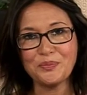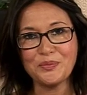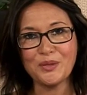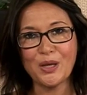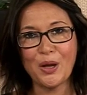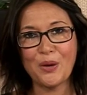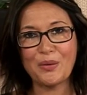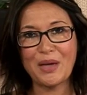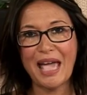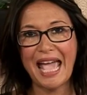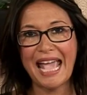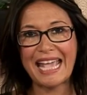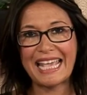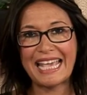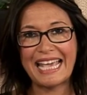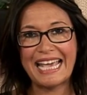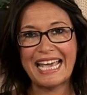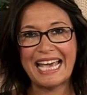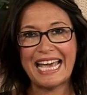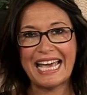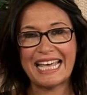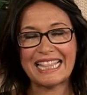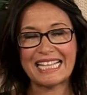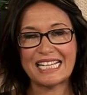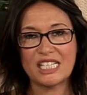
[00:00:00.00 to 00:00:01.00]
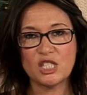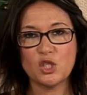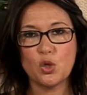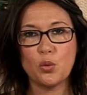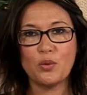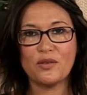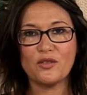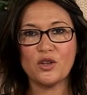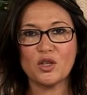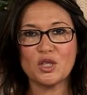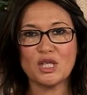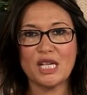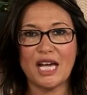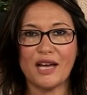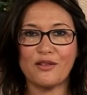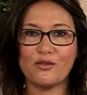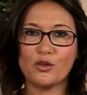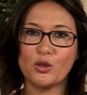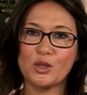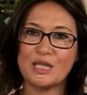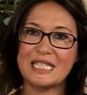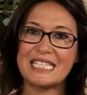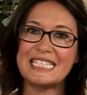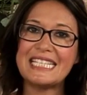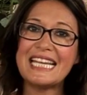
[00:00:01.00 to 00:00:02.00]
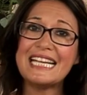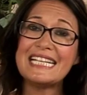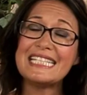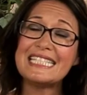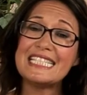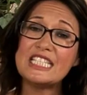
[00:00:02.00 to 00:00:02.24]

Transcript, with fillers: Okay, that's all we've got time for on today's